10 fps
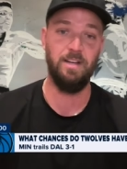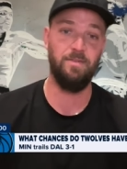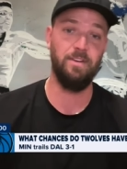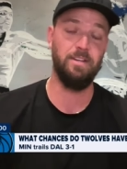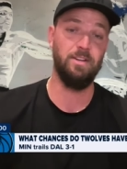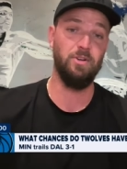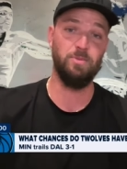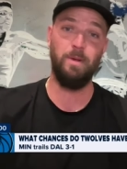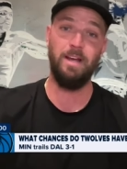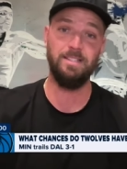And if it
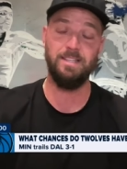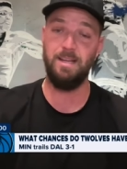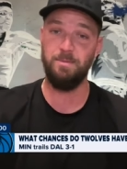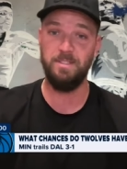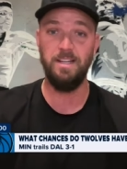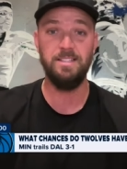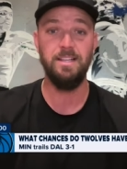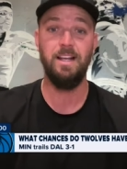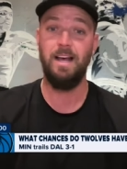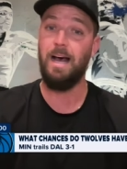goes past Game
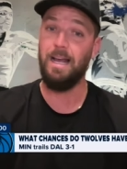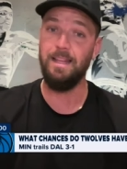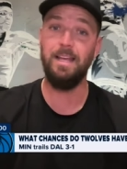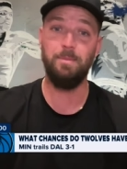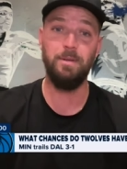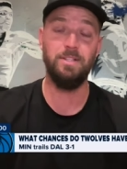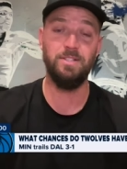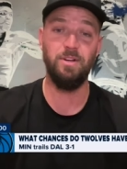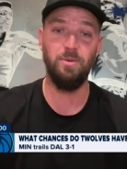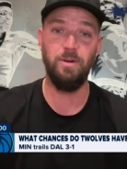6, I like
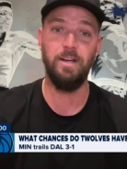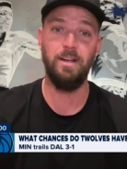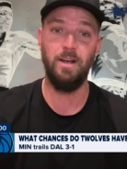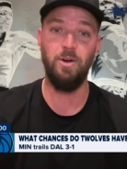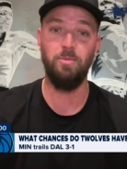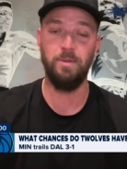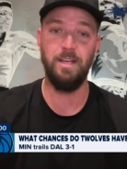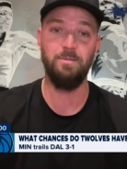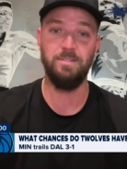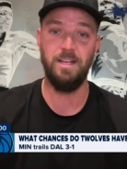Minnesota winning at home
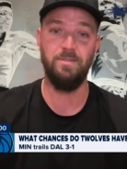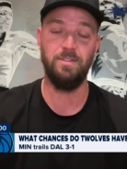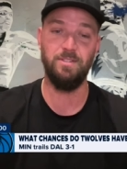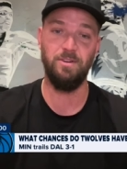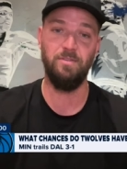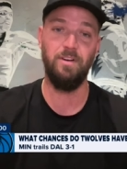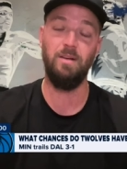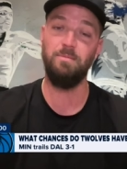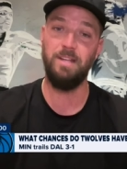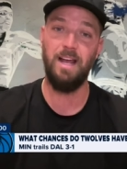Game 7. So if
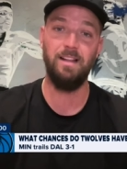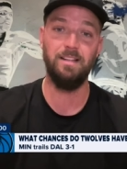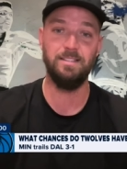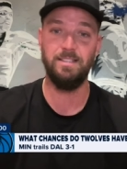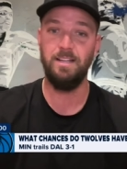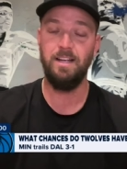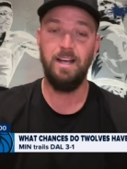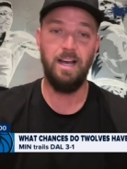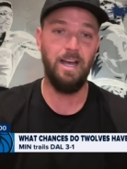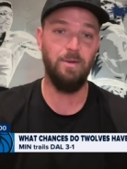I'm Dallas,
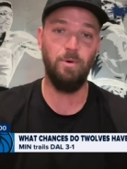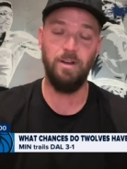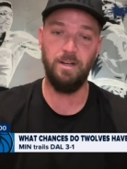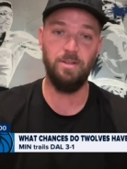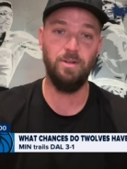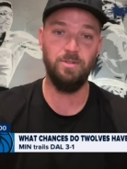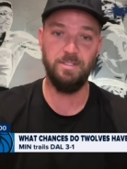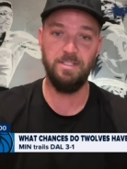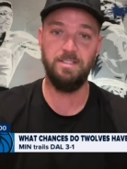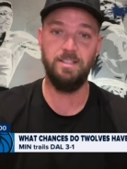I want to close
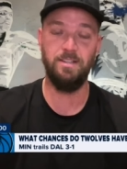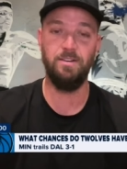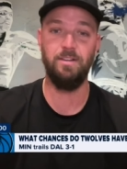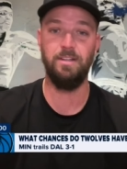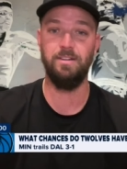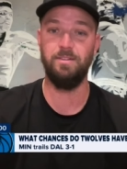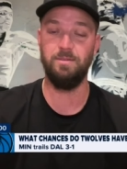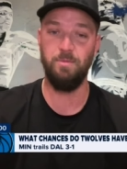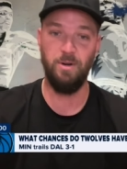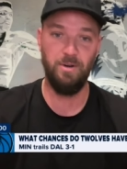this deal either
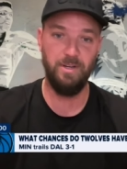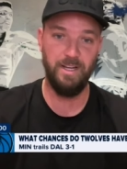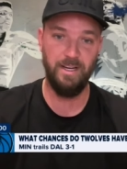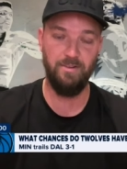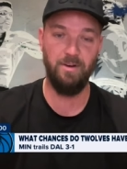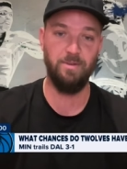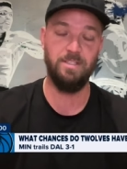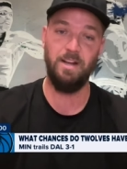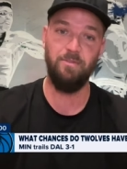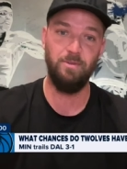tomorrow night, or I would
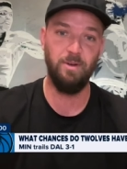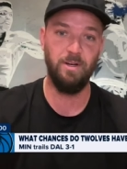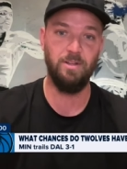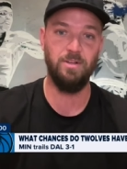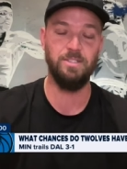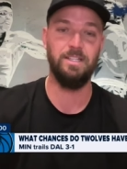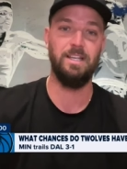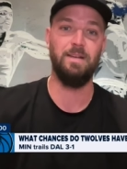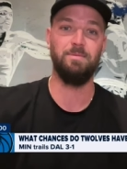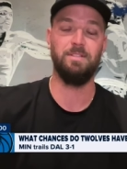definitely want to close it
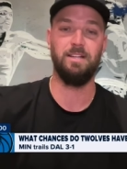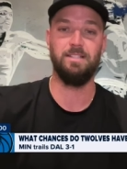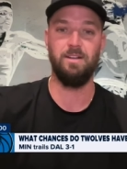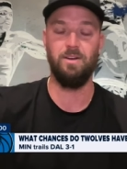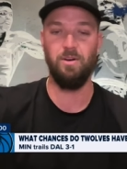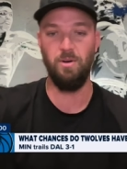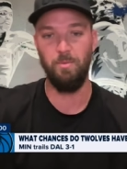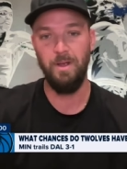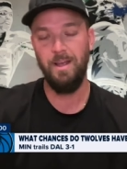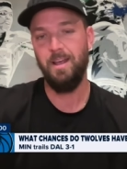Game 6 at
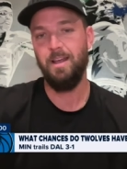home.